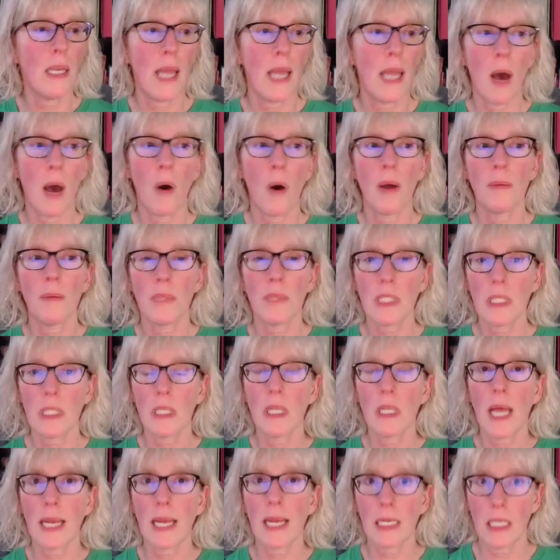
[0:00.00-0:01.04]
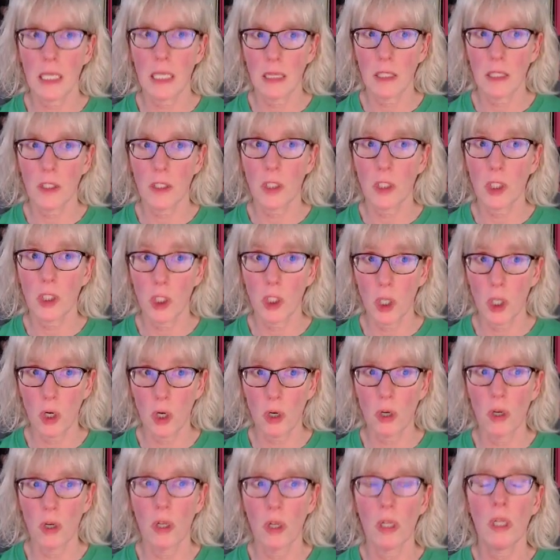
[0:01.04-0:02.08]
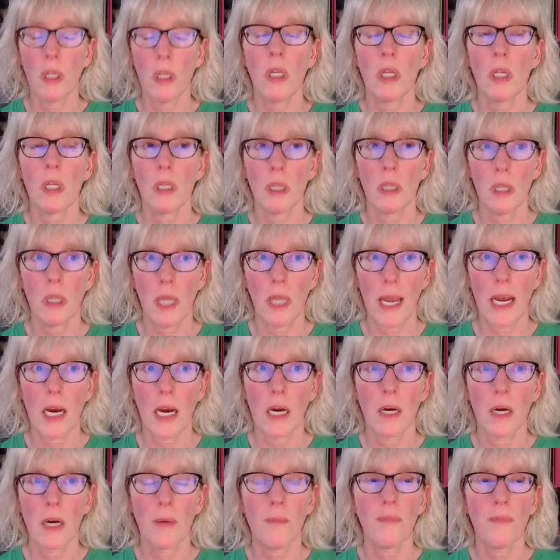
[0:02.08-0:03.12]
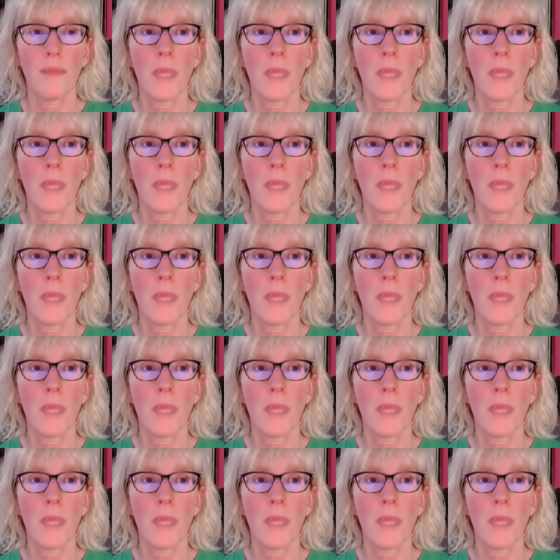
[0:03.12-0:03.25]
now I'm selecting the circle layer.